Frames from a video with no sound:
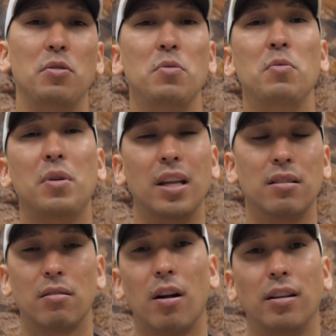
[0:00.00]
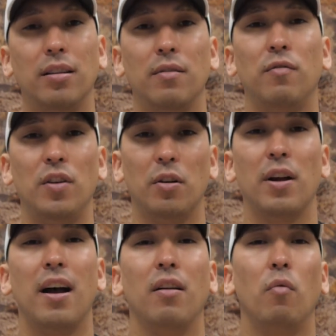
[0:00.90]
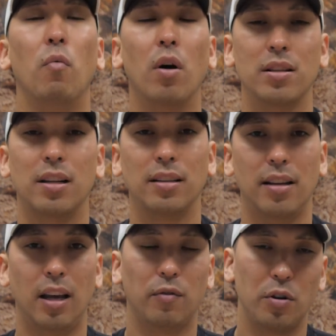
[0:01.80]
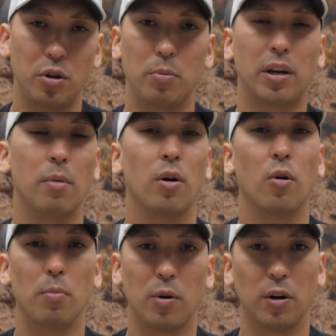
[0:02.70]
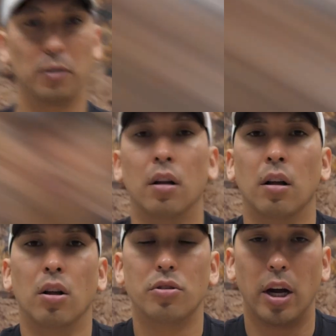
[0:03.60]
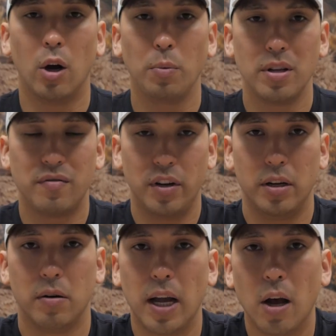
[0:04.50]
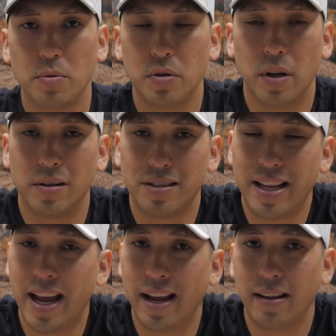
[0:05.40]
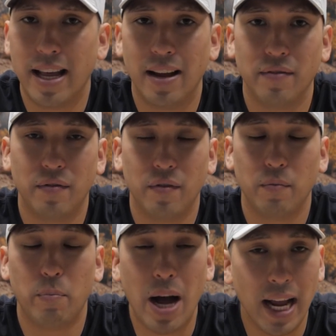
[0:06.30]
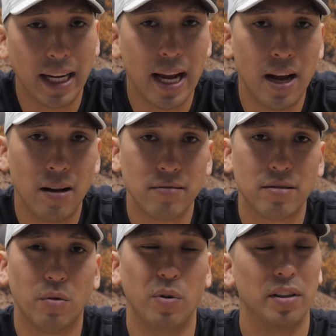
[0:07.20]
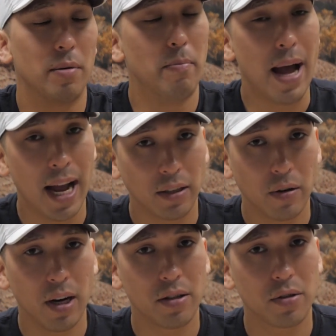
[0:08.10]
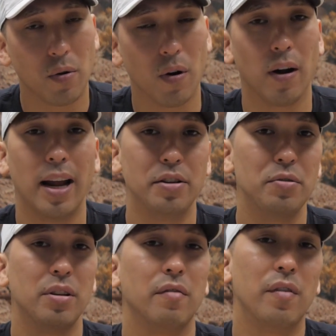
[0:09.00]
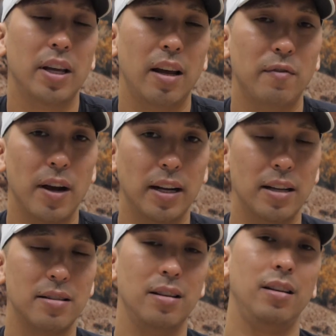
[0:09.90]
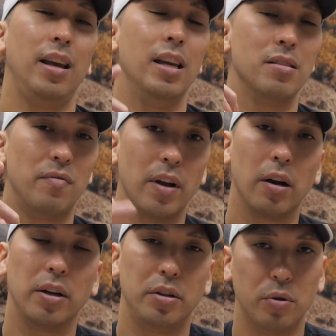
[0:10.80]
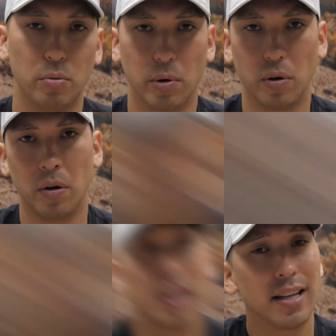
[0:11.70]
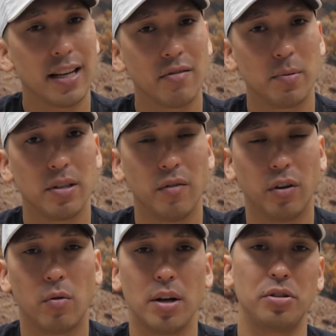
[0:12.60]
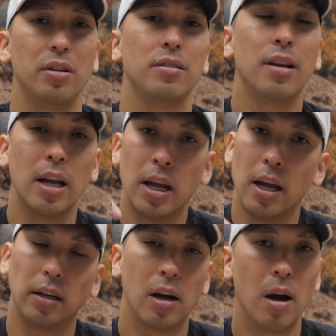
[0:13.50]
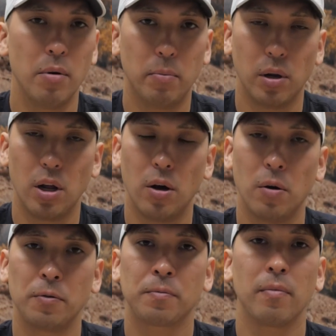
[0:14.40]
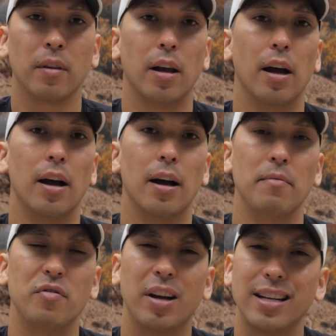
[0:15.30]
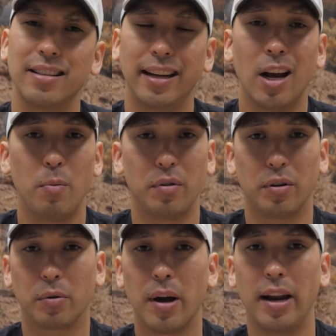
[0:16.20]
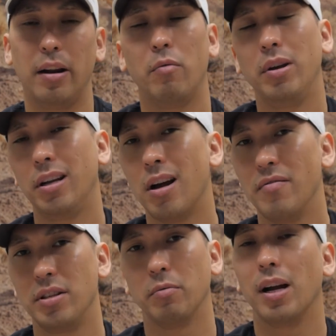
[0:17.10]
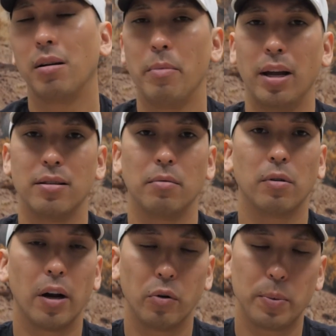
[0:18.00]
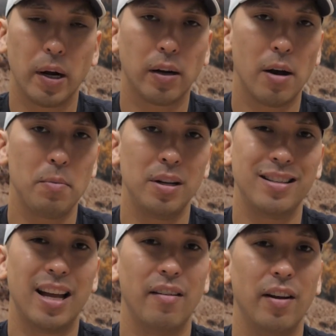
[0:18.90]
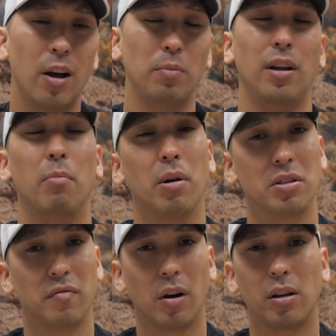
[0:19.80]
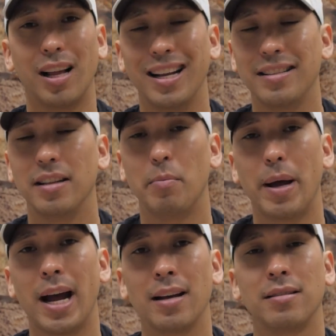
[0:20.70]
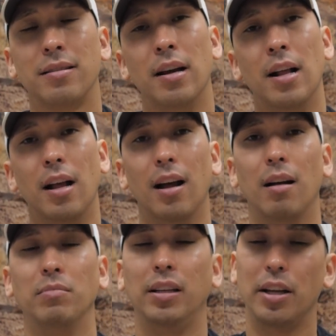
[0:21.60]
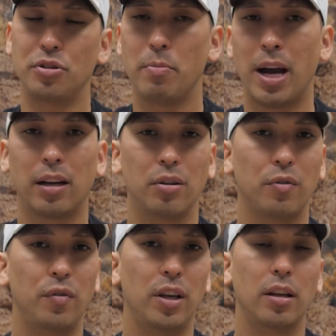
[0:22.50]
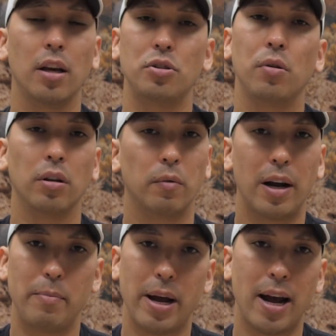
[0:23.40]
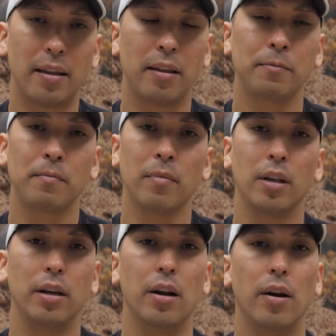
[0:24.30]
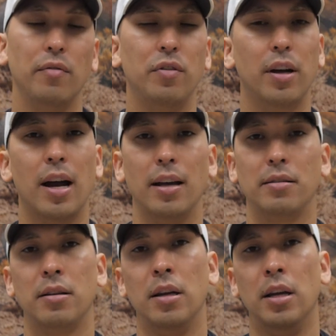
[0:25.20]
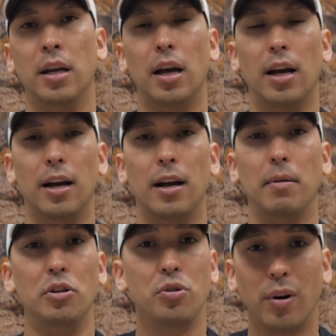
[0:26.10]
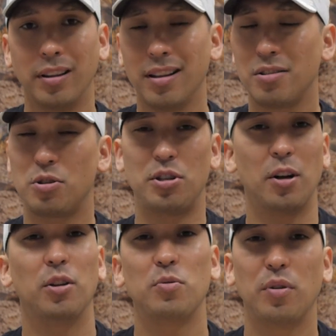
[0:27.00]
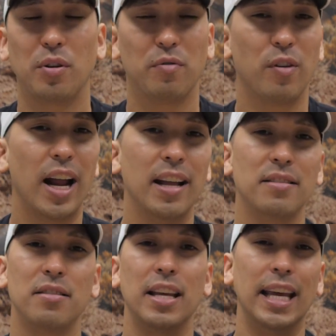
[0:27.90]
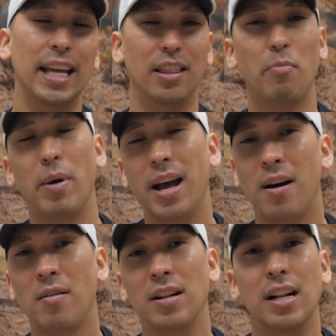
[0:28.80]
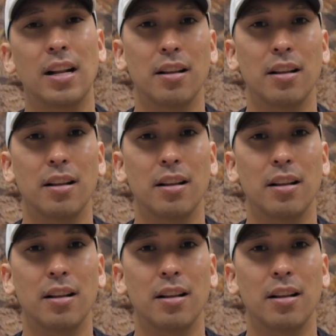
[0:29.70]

you can start to figure out what it's gonna take for you to become a homeowner. So I hope this video helps you understand that buying a house with a bad credit score and using VA financing is very doable. If you guys have specific questions, comment below. Um, if you guys need help with your credit, we can obviously recommend some credit repair companies that have helped a bunch of our clients in the past um, to get you back on your feet, get you on the right path. You know, and if you guys uh, enjoy this, share this with your friends, hit the bell,